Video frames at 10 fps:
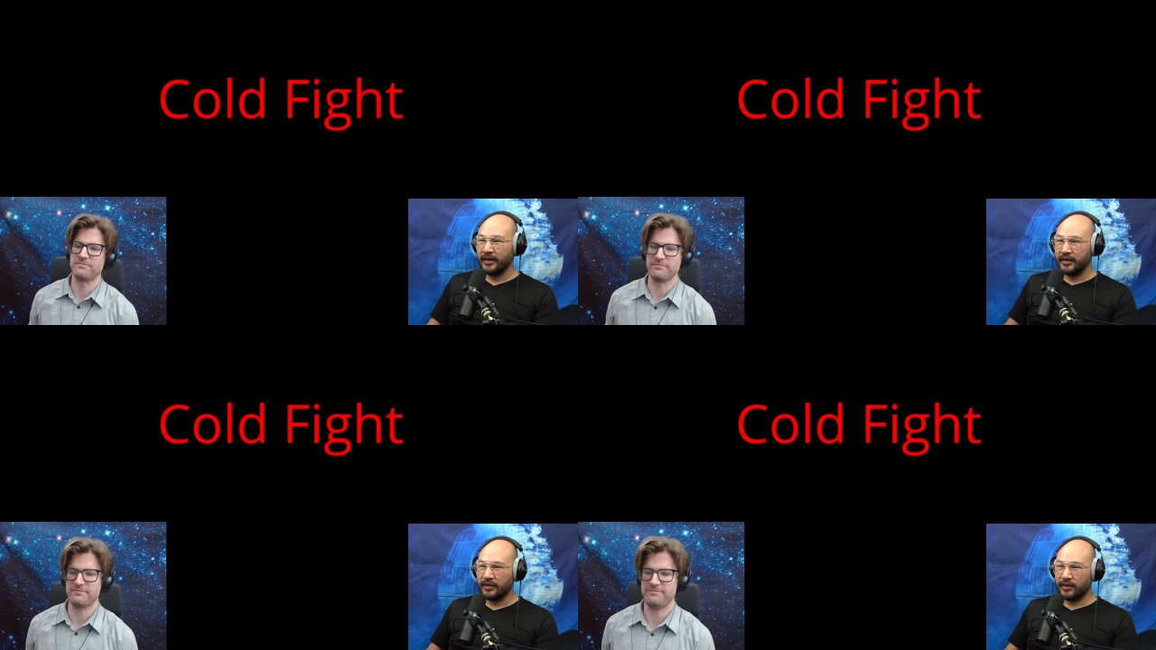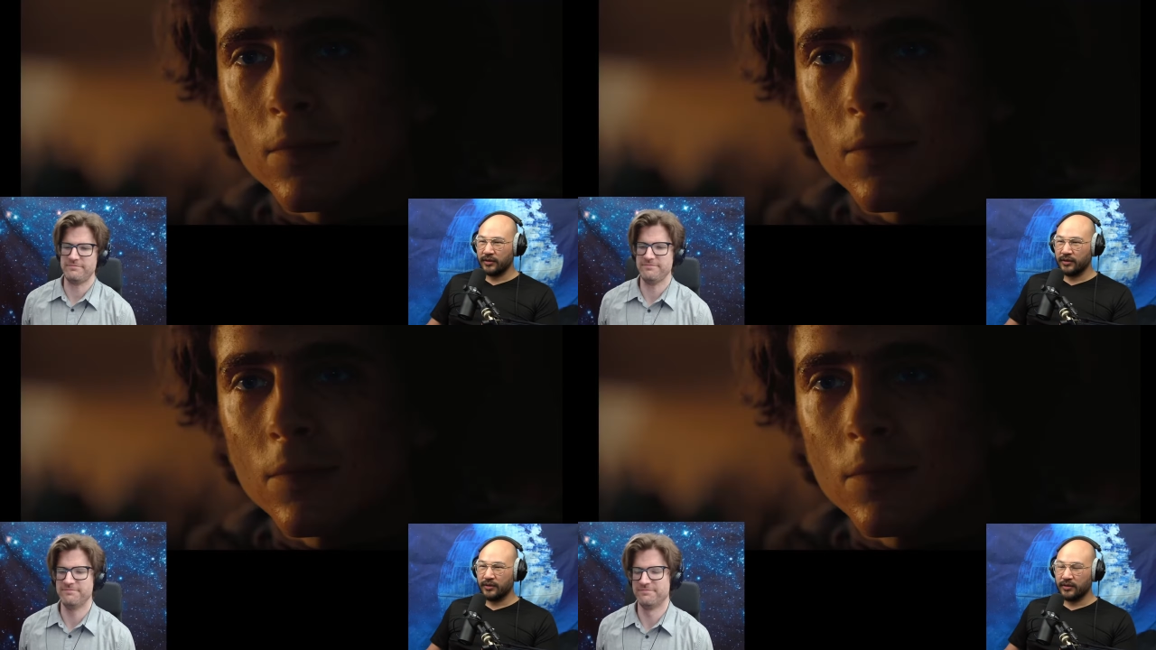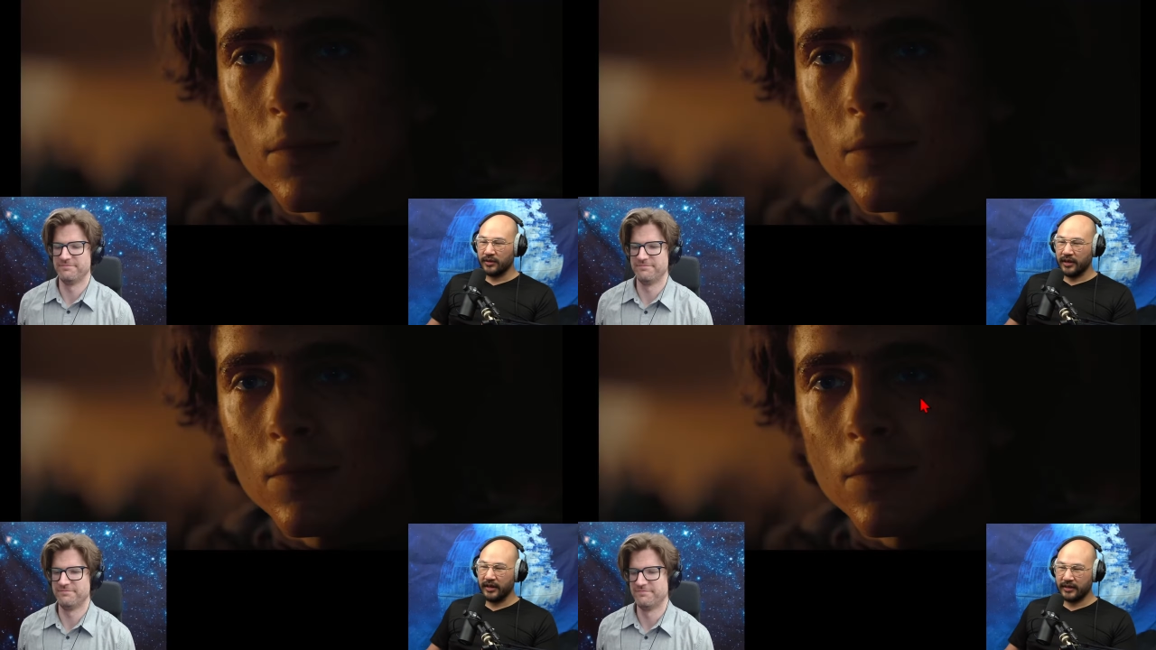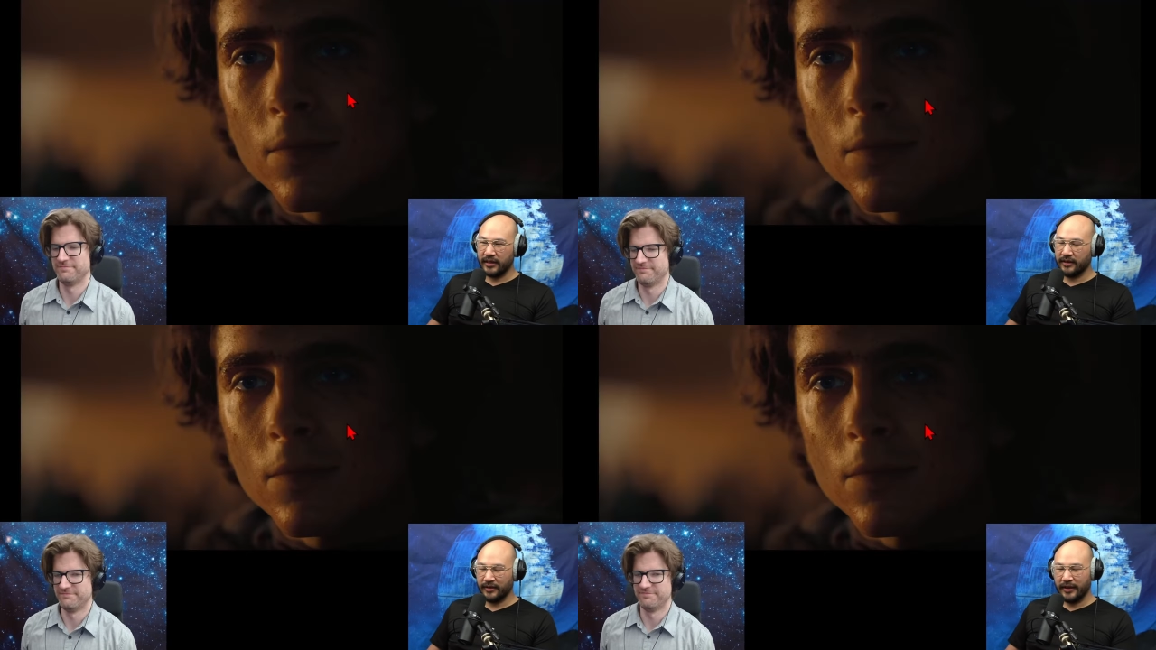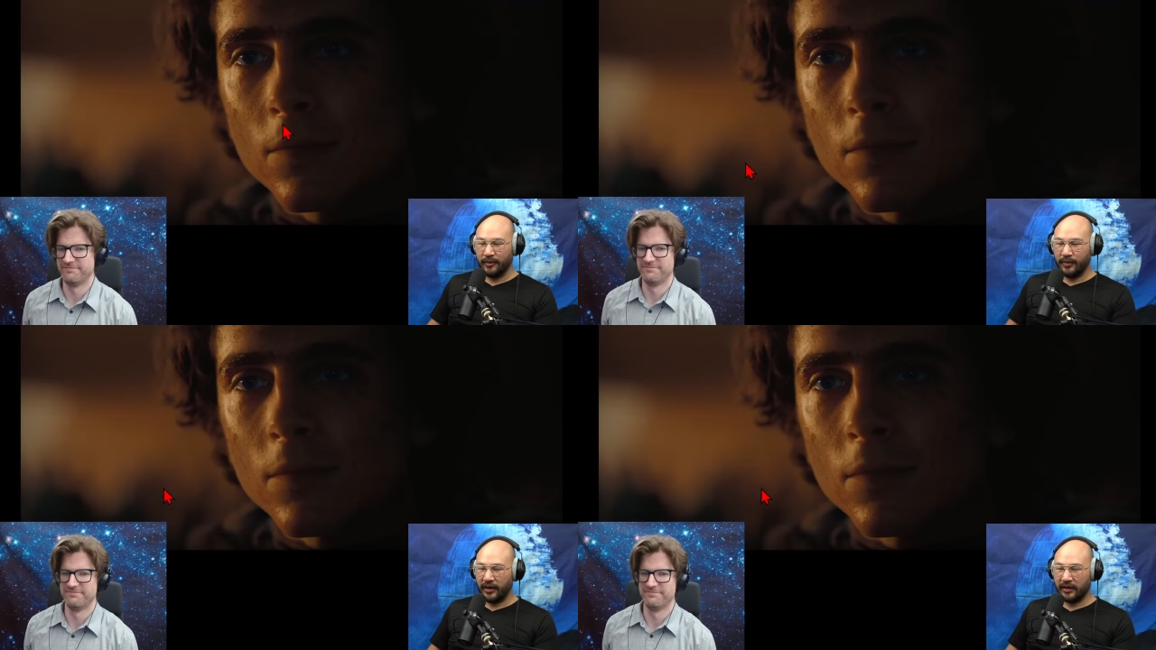Speaker 1: So
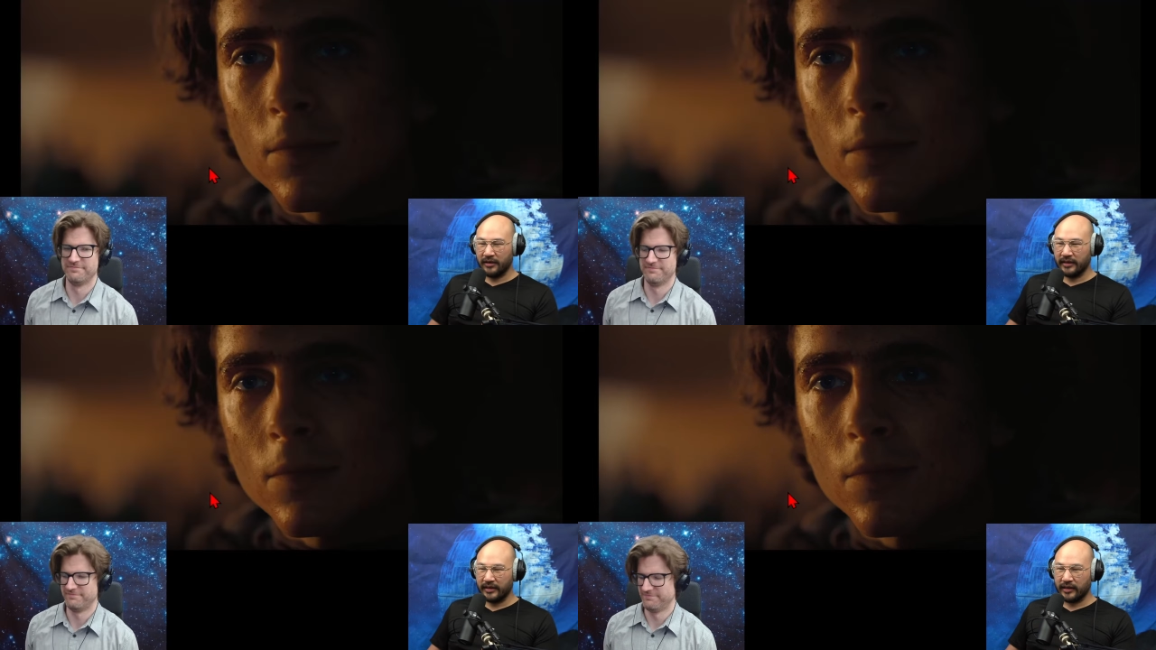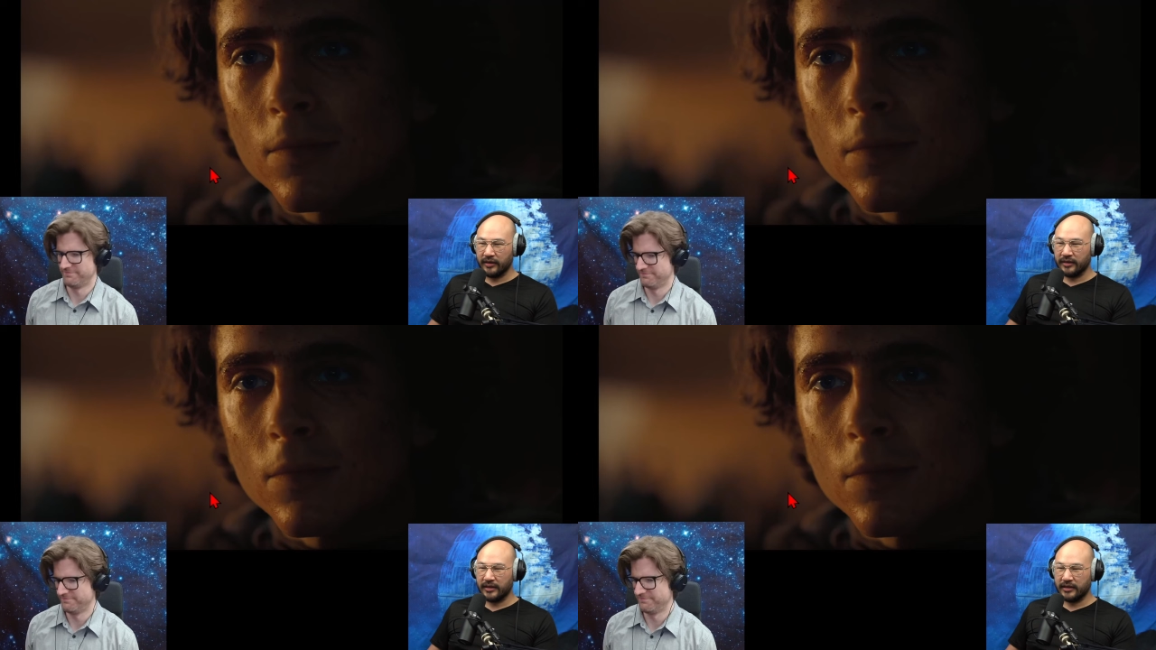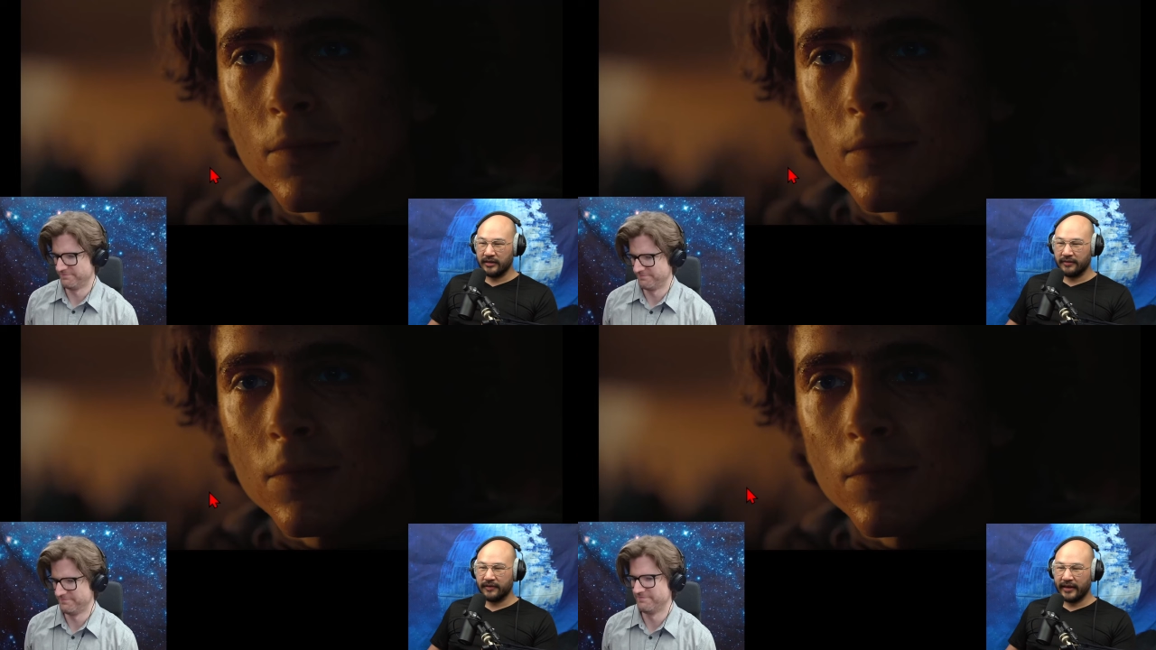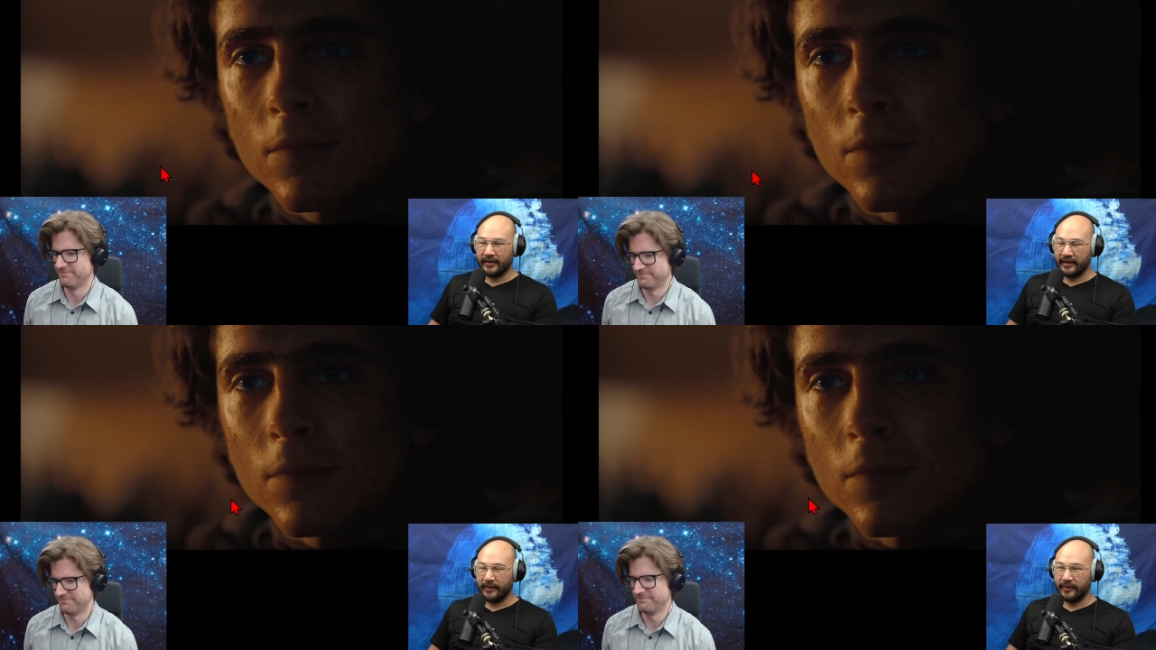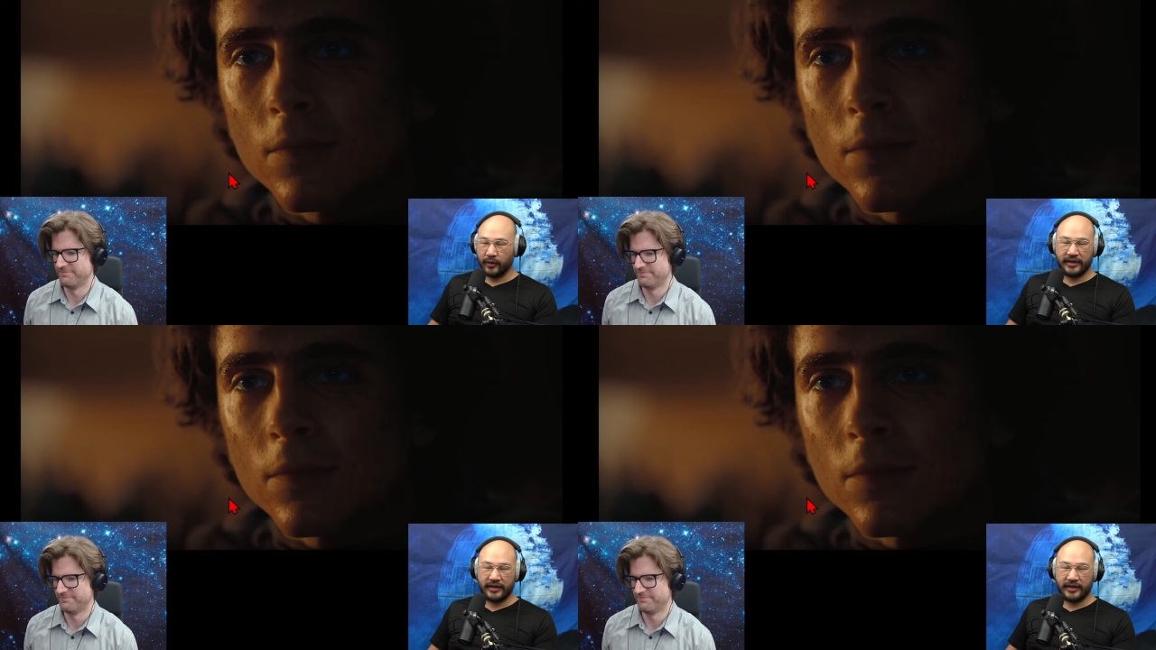Paul goes to fight their emperor,